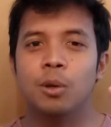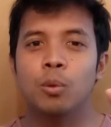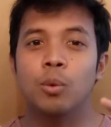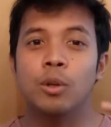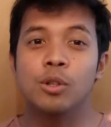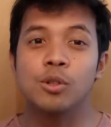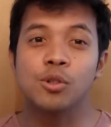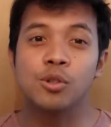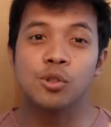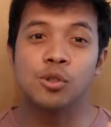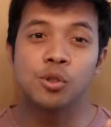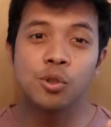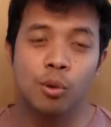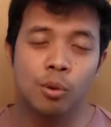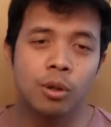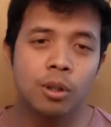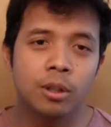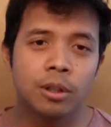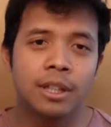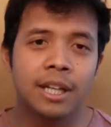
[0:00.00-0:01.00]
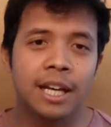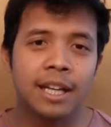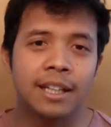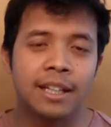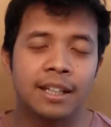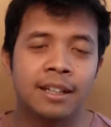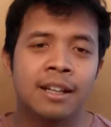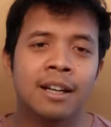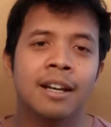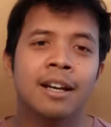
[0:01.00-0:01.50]
that we're so good at
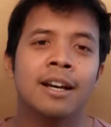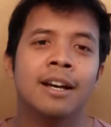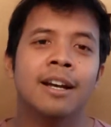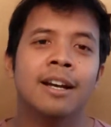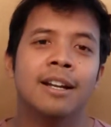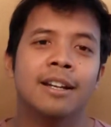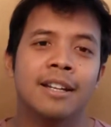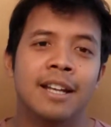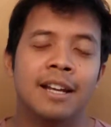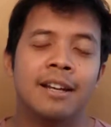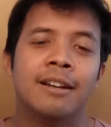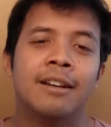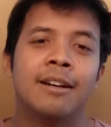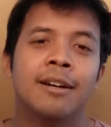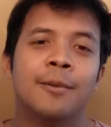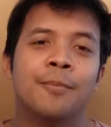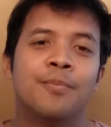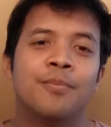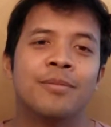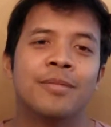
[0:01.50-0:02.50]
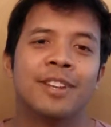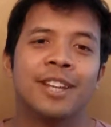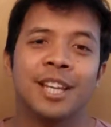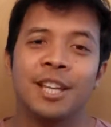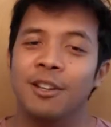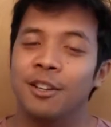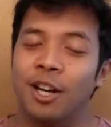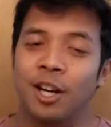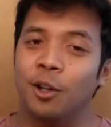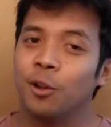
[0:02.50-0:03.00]
it that,
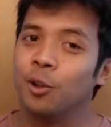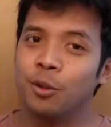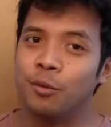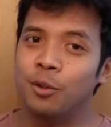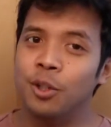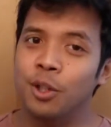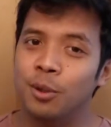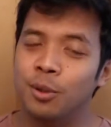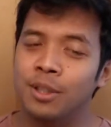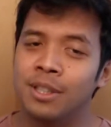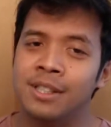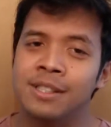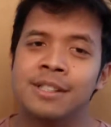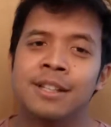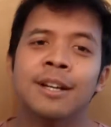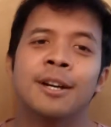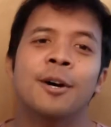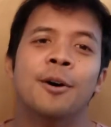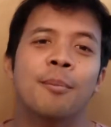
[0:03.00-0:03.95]
I don't know if you know this,